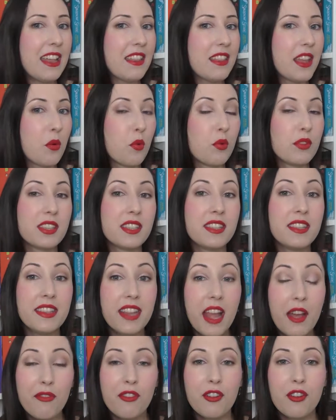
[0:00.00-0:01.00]
that was
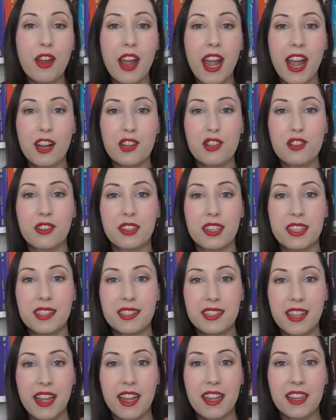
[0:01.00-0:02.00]
never actually
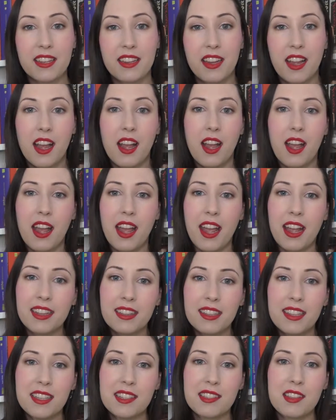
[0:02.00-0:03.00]
said,
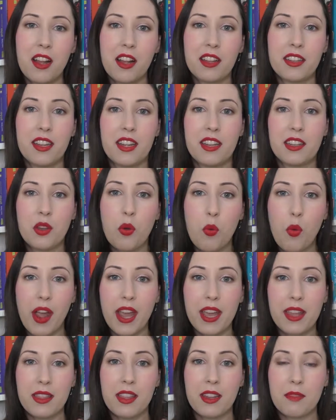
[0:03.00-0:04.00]
at least not in the
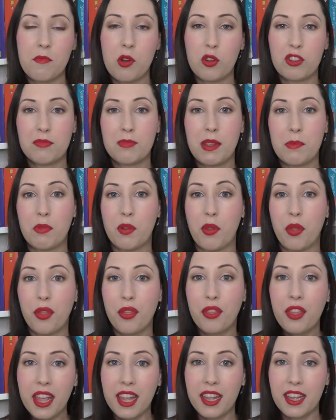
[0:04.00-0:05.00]
way that most people
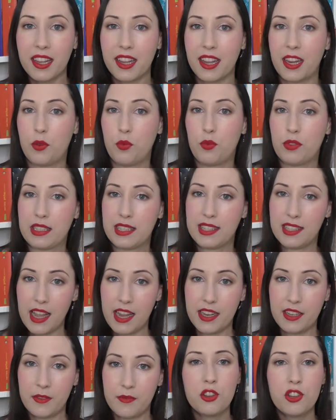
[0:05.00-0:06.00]
think it was
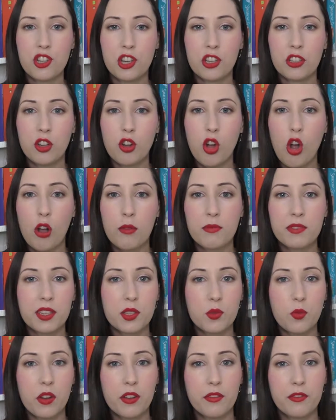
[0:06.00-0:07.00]
said. Sherlock Holmes
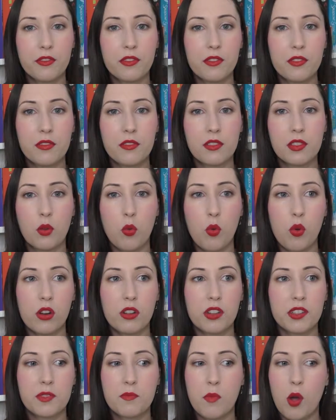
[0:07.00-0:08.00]
is one of the
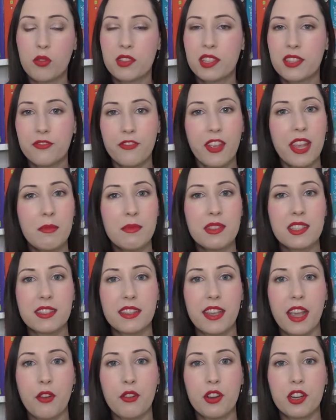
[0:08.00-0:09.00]
world's most famous
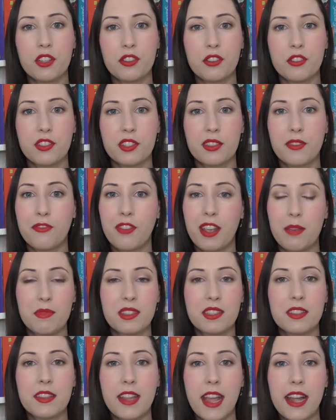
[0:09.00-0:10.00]
characters, the
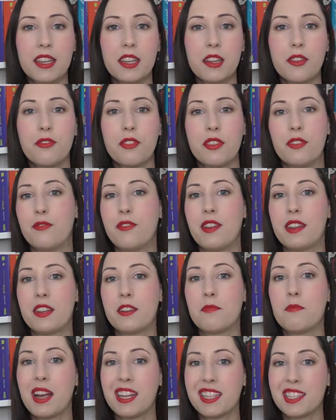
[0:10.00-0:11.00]
famous detective
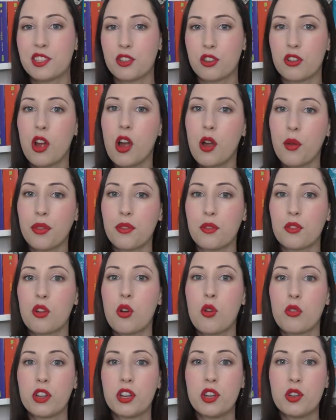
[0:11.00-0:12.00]
invented by Sir Arthur
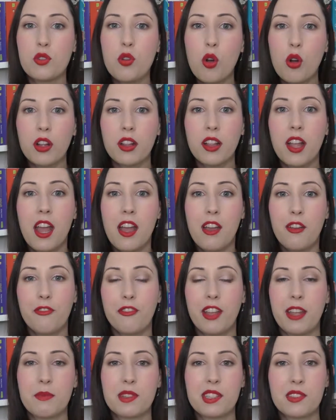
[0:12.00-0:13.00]
Conan Doyle,
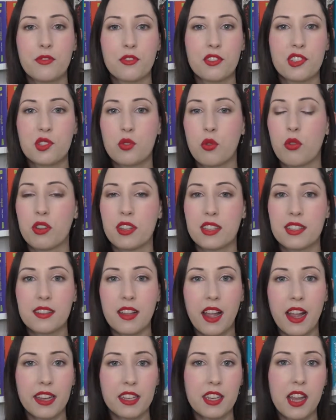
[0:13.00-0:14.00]
famous for stories
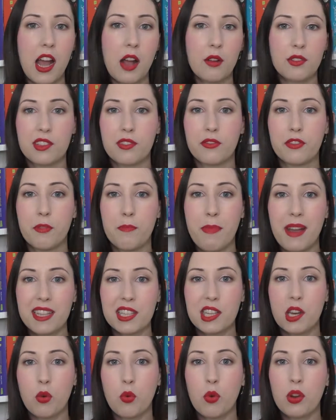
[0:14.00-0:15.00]
like The Hounds of the
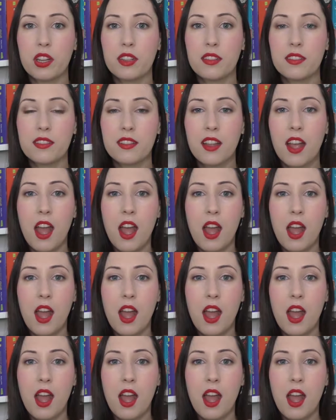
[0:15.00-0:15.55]
Baskervilles,